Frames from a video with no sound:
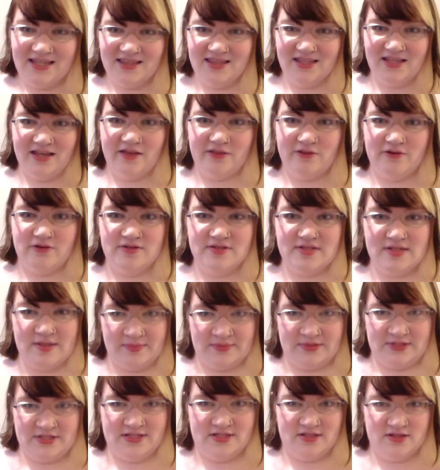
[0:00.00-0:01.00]
like the others,
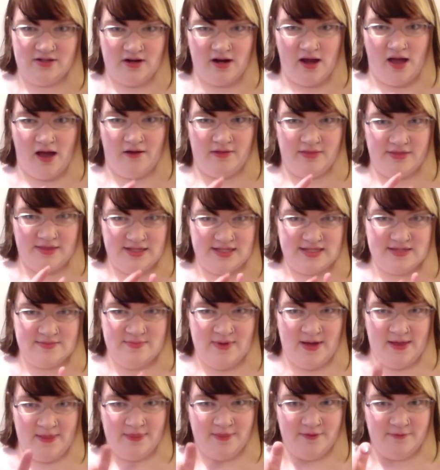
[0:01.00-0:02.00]
I'm going to start out this
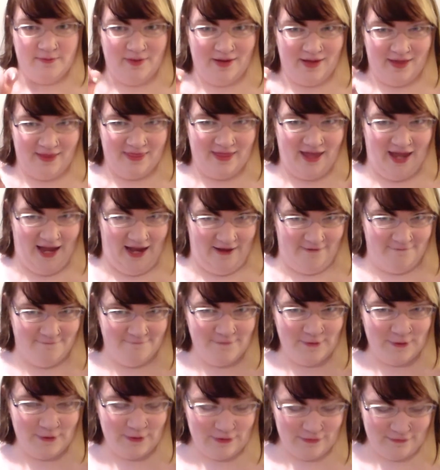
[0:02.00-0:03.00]
month with a
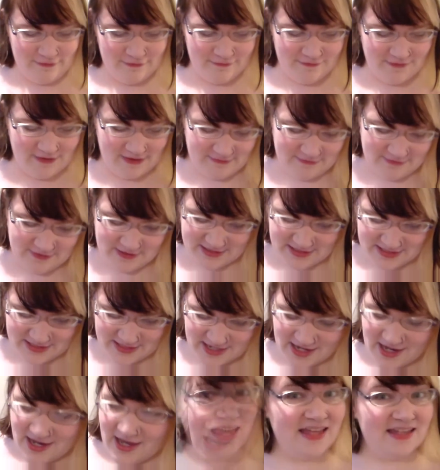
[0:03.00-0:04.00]
food
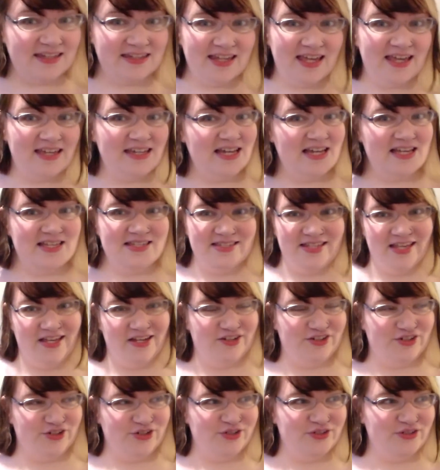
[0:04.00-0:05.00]
favorite. And like I
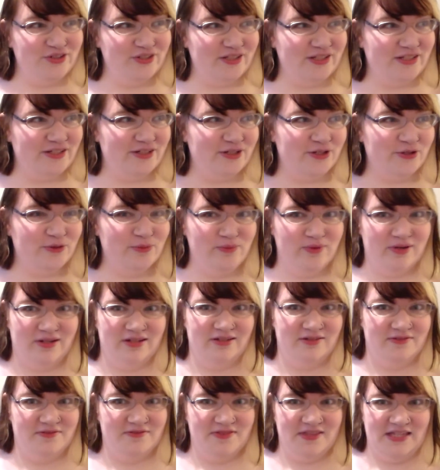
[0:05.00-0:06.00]
said earlier,
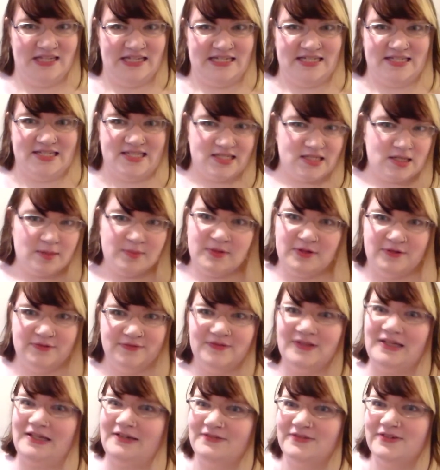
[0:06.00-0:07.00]
one of the summer
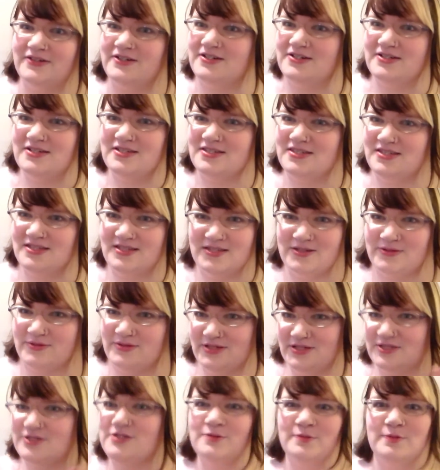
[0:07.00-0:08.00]
flavors that's
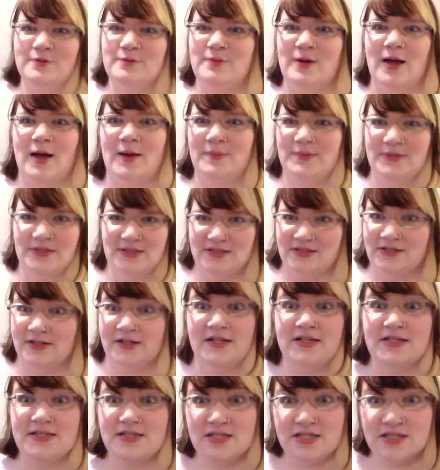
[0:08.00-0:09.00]
always super popular
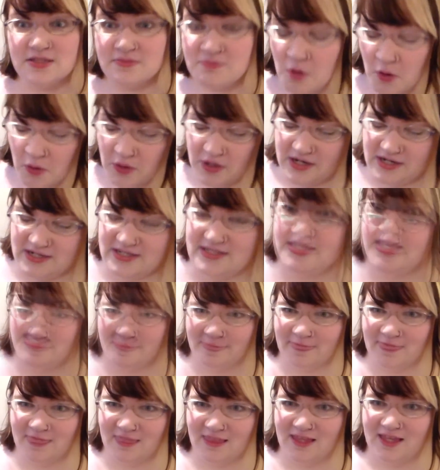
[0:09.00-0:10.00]
is s'mores,
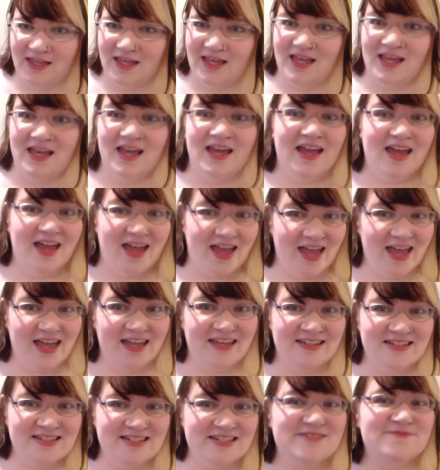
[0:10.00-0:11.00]

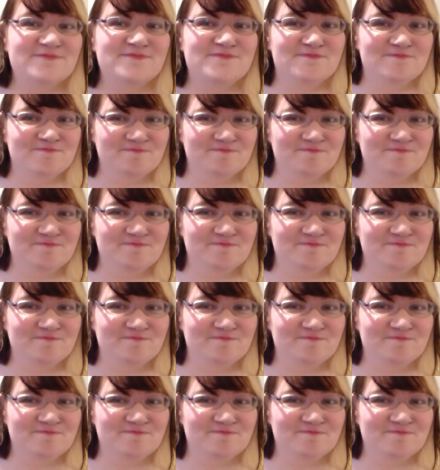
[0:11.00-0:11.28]
and